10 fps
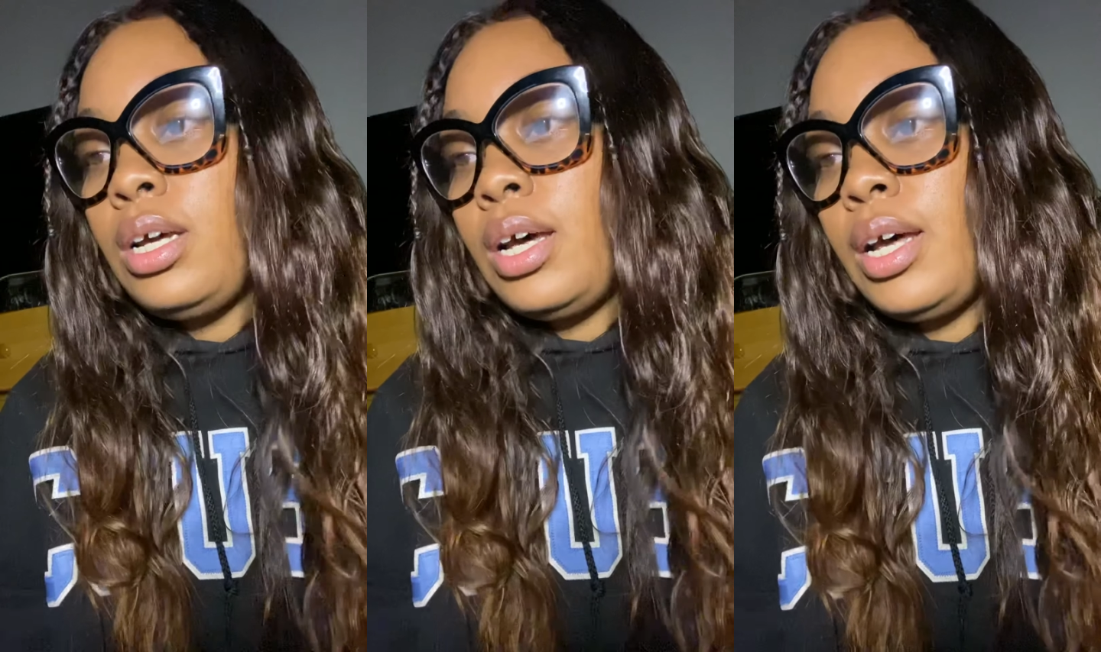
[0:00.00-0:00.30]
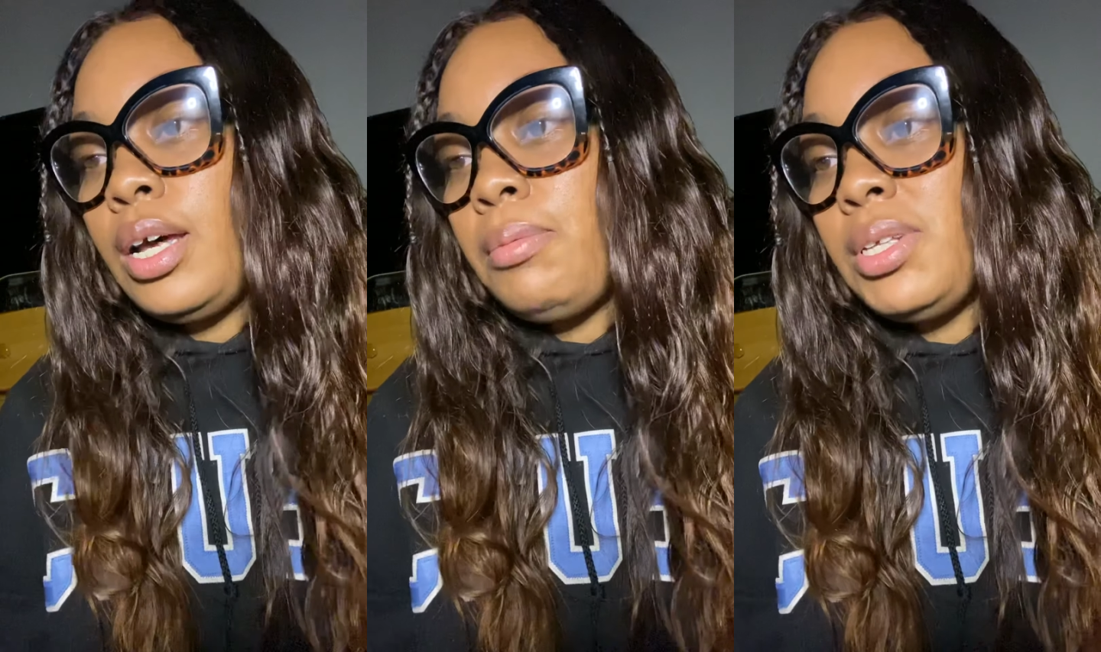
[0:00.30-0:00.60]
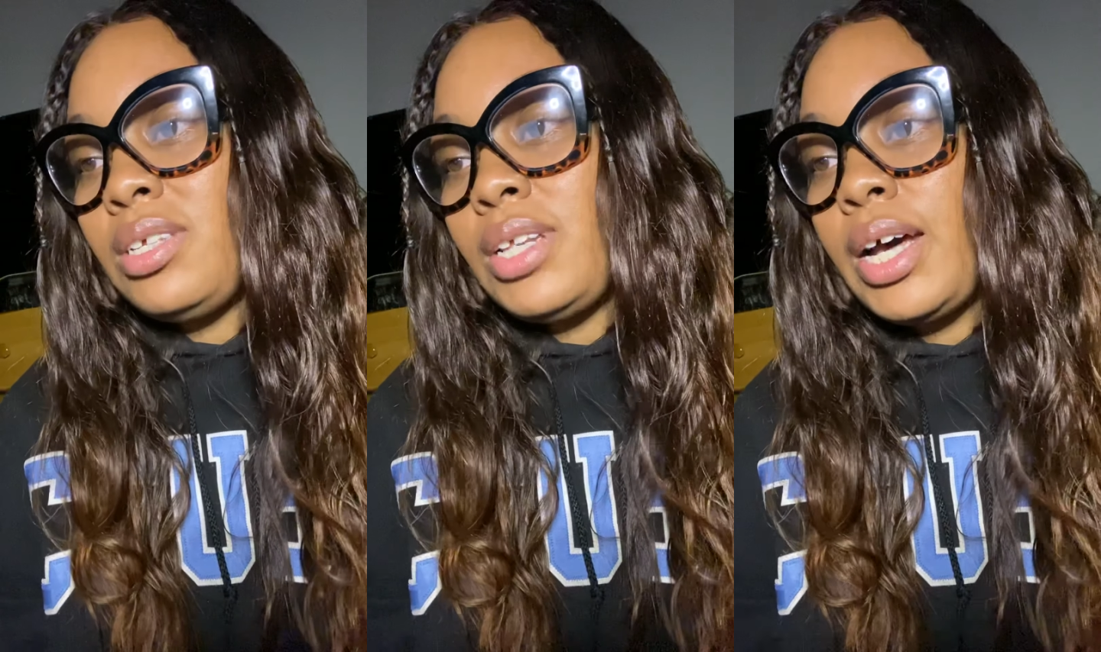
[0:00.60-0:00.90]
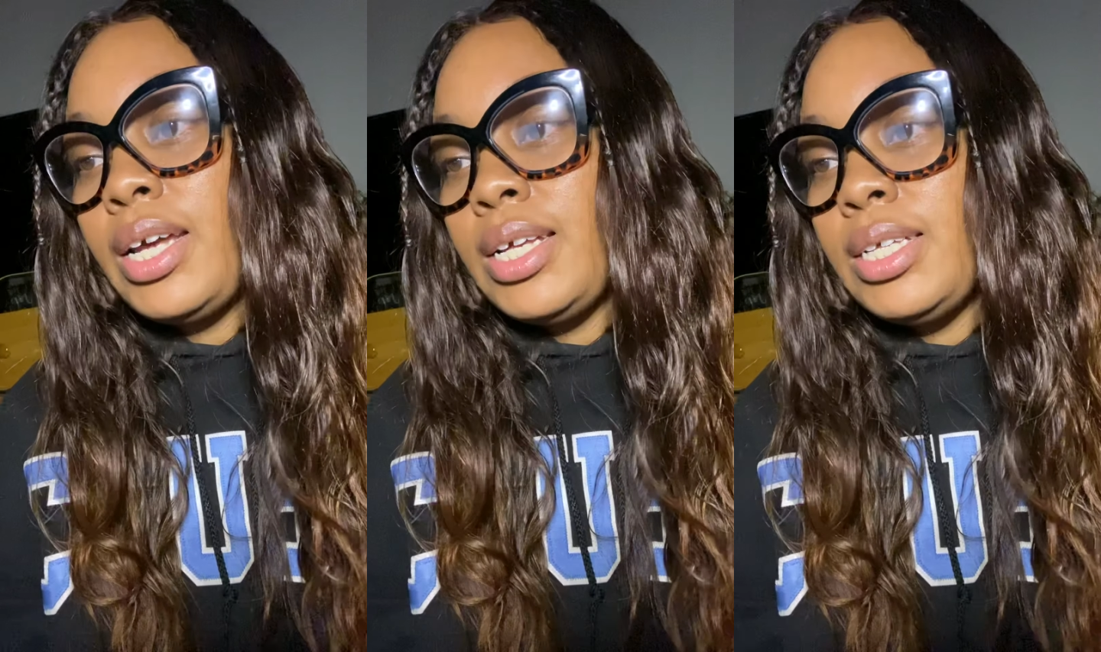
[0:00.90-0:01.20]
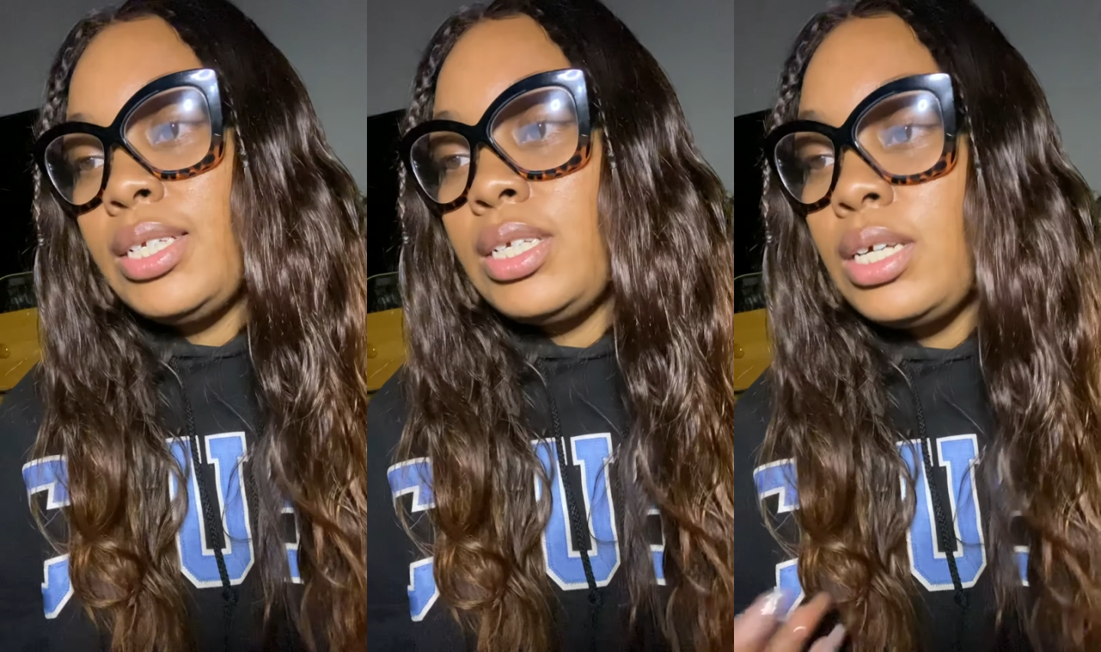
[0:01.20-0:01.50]
And so that
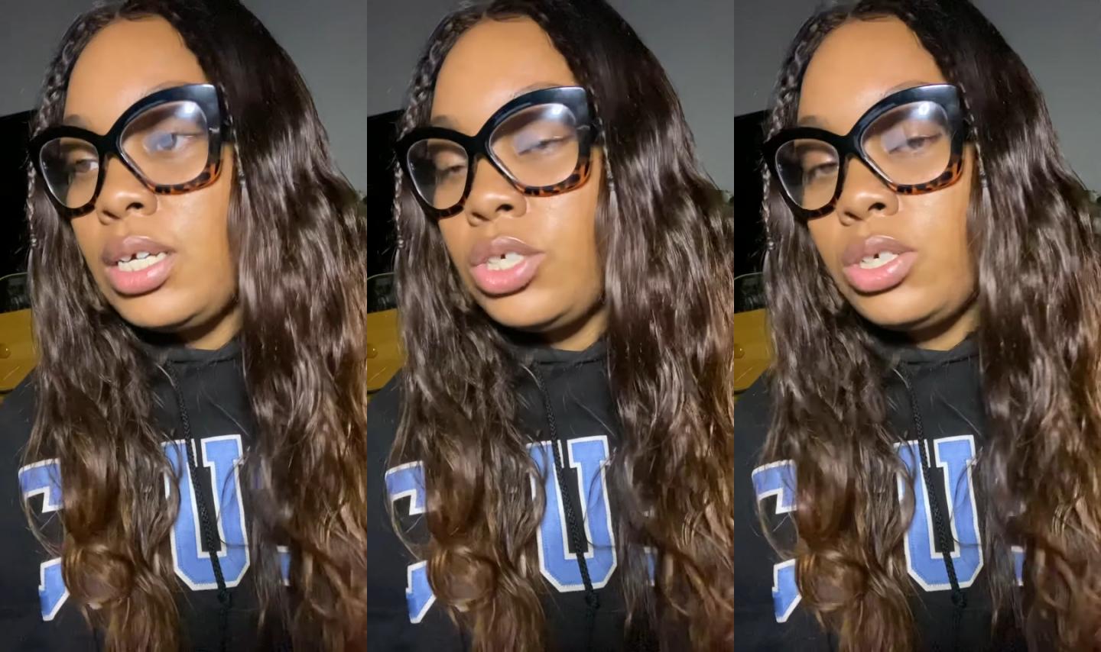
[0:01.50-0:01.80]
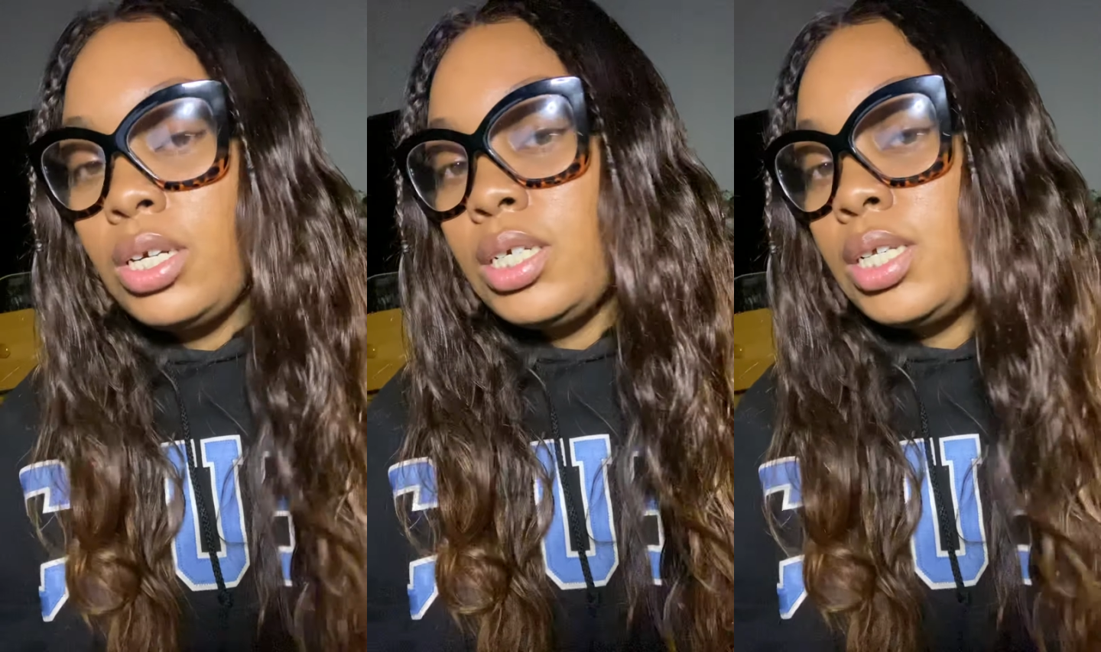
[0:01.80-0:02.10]
is a strategy